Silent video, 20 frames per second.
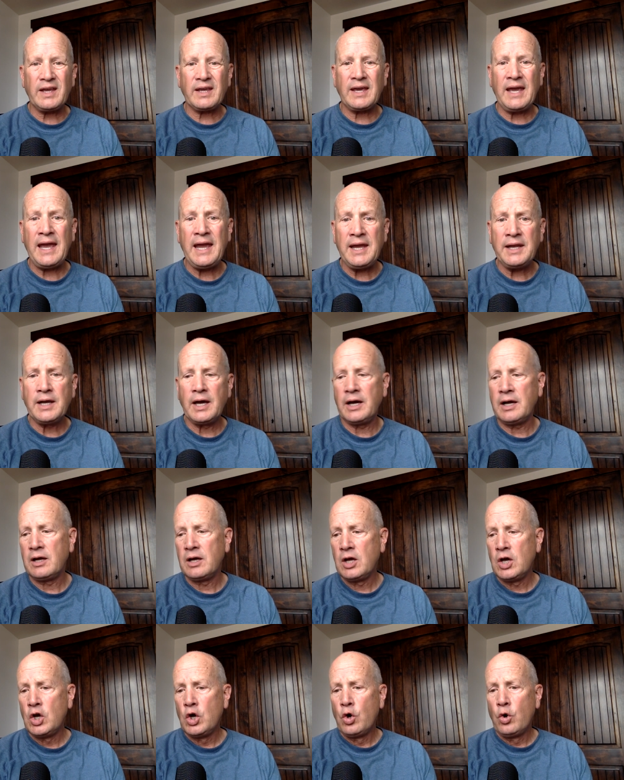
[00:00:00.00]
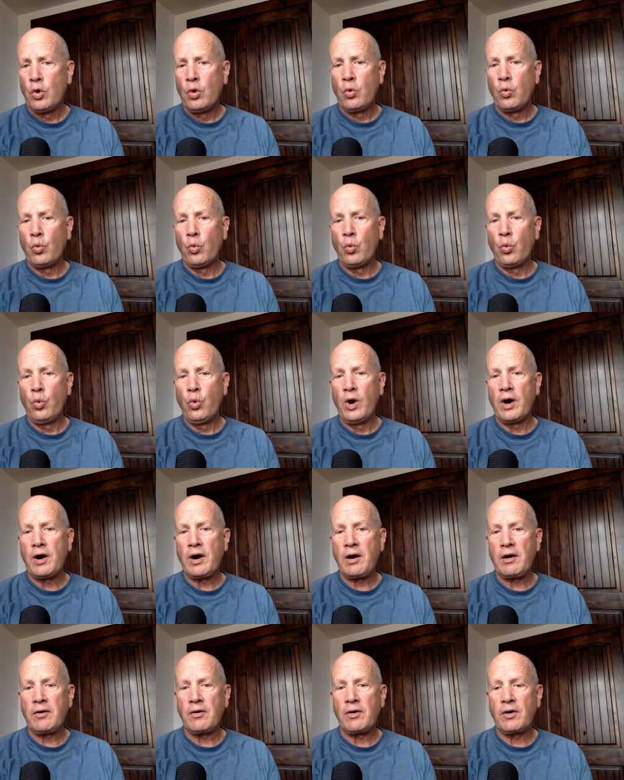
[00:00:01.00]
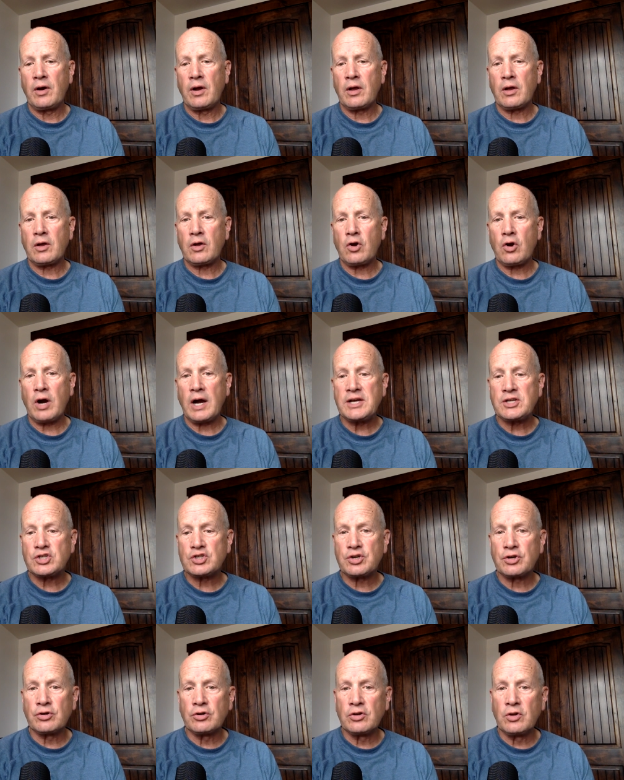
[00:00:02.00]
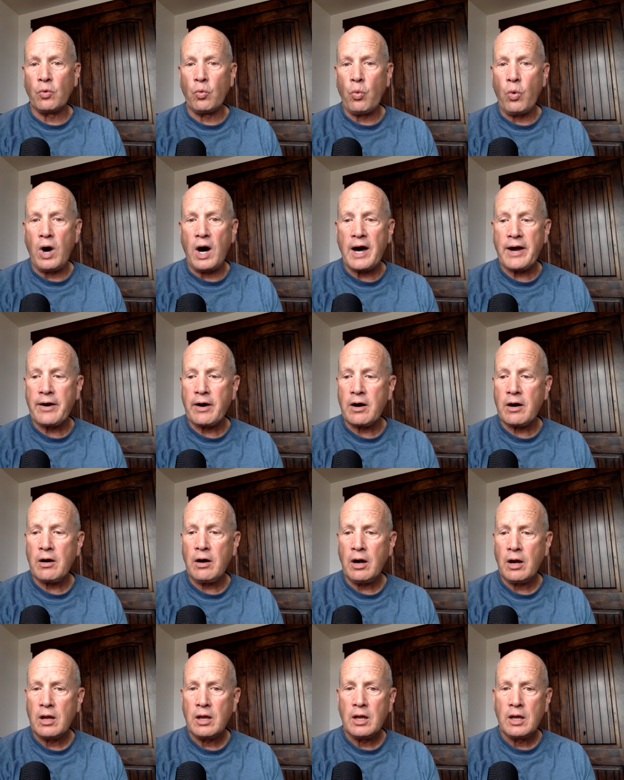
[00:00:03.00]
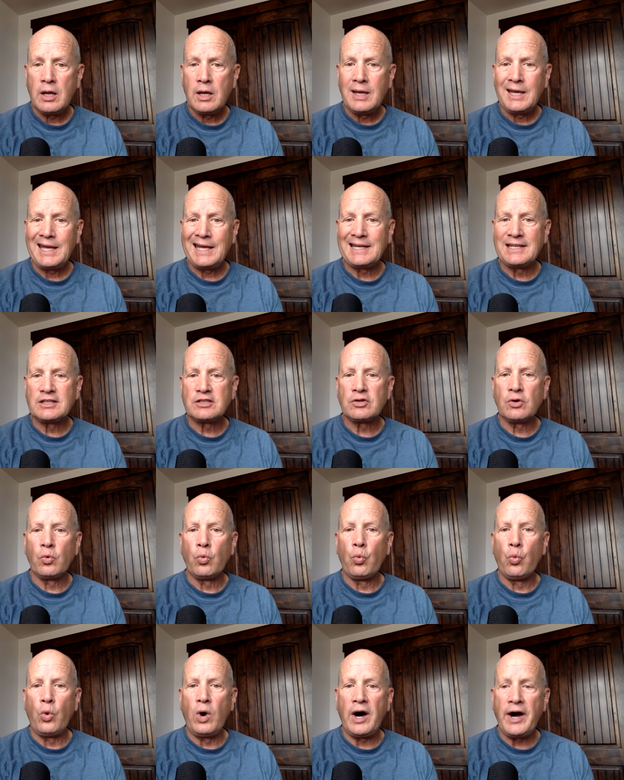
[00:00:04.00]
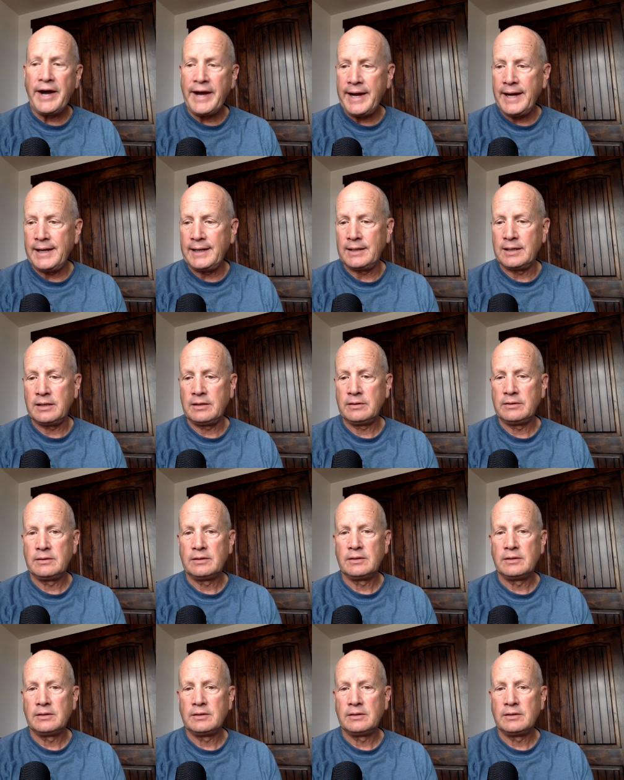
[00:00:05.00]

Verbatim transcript: Cana, where Christ turned the water into wine.